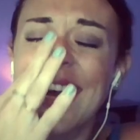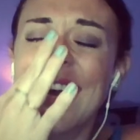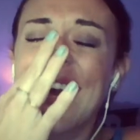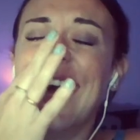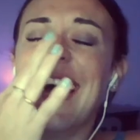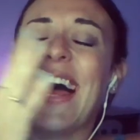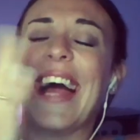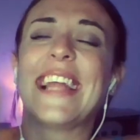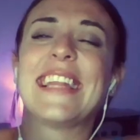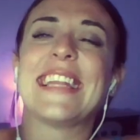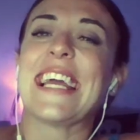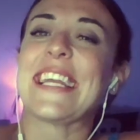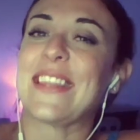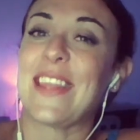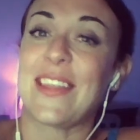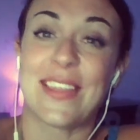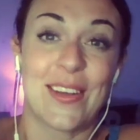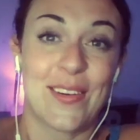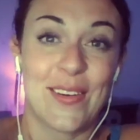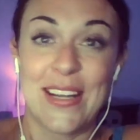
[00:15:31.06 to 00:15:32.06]
I like
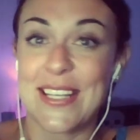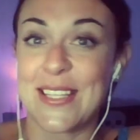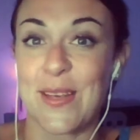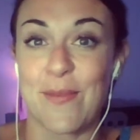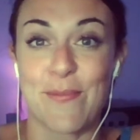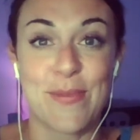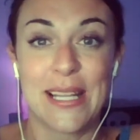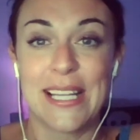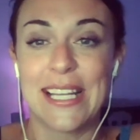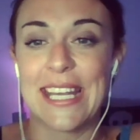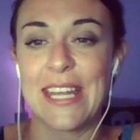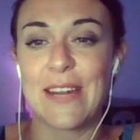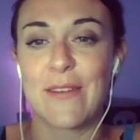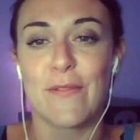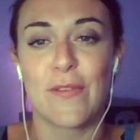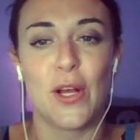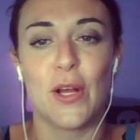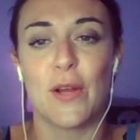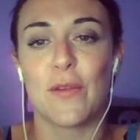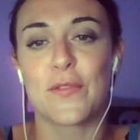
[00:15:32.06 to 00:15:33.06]
that there is a Billy
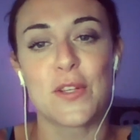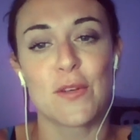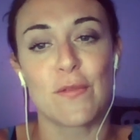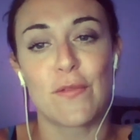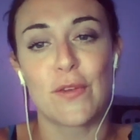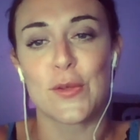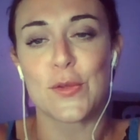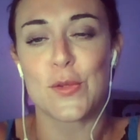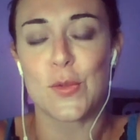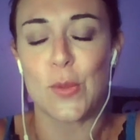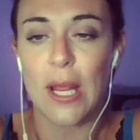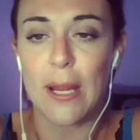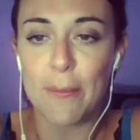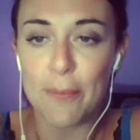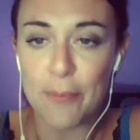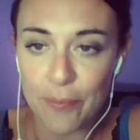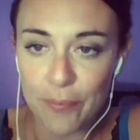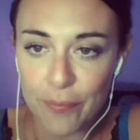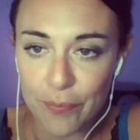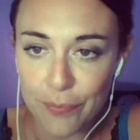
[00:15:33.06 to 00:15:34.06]
involved. It feels right.
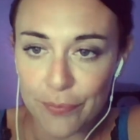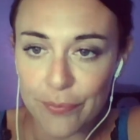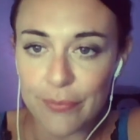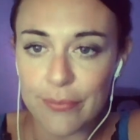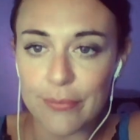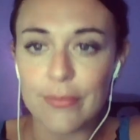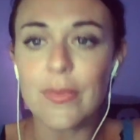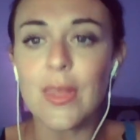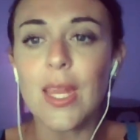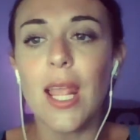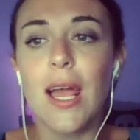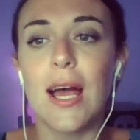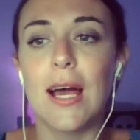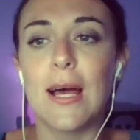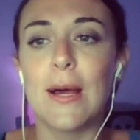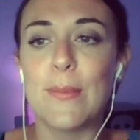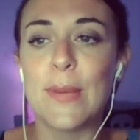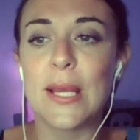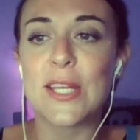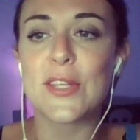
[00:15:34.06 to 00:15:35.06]

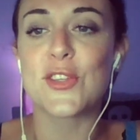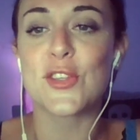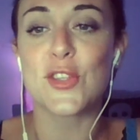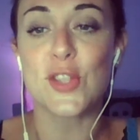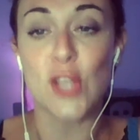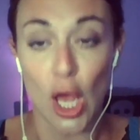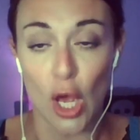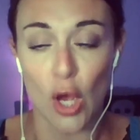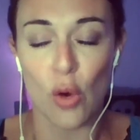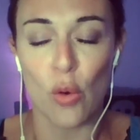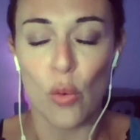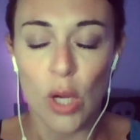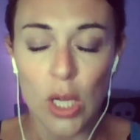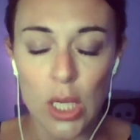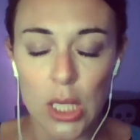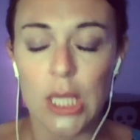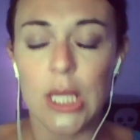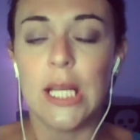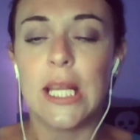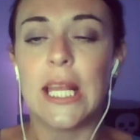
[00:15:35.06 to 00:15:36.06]
So
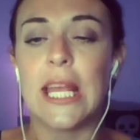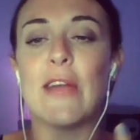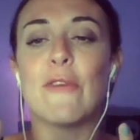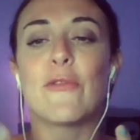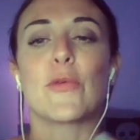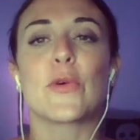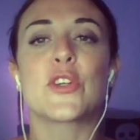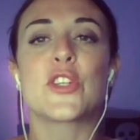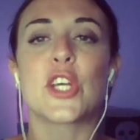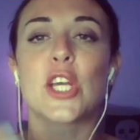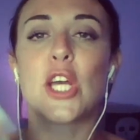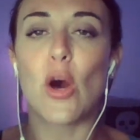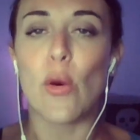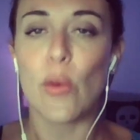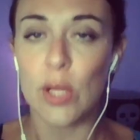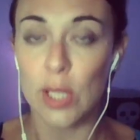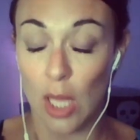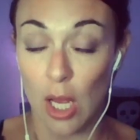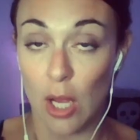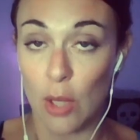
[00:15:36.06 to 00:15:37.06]
if we're to go
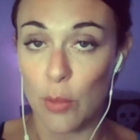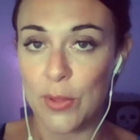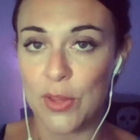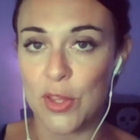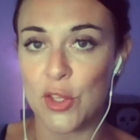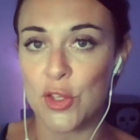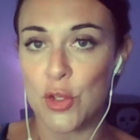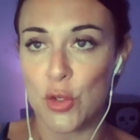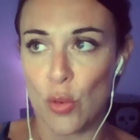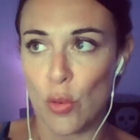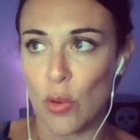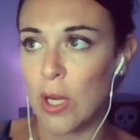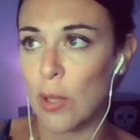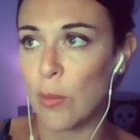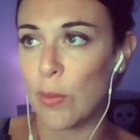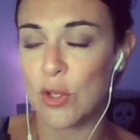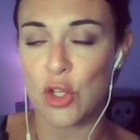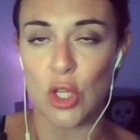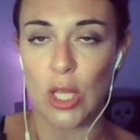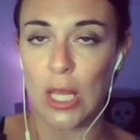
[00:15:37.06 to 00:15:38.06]
along with the story,
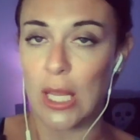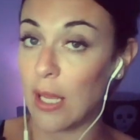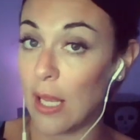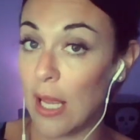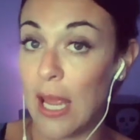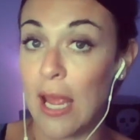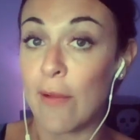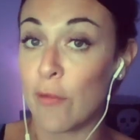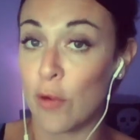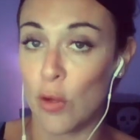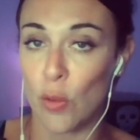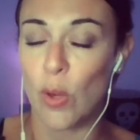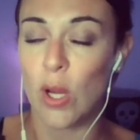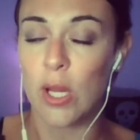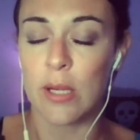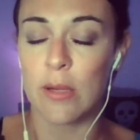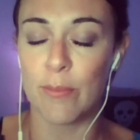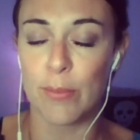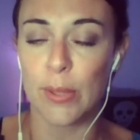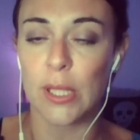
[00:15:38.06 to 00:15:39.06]
which like
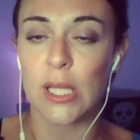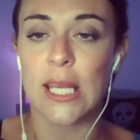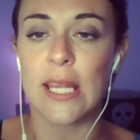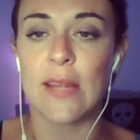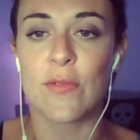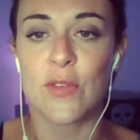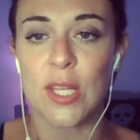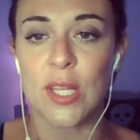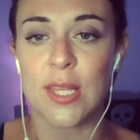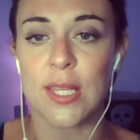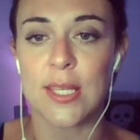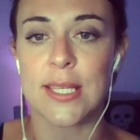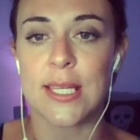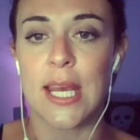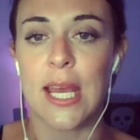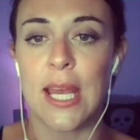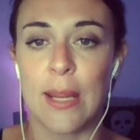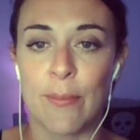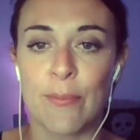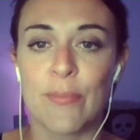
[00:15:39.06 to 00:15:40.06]
everyone believed at this
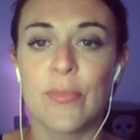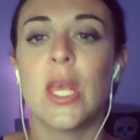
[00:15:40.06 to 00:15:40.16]
time,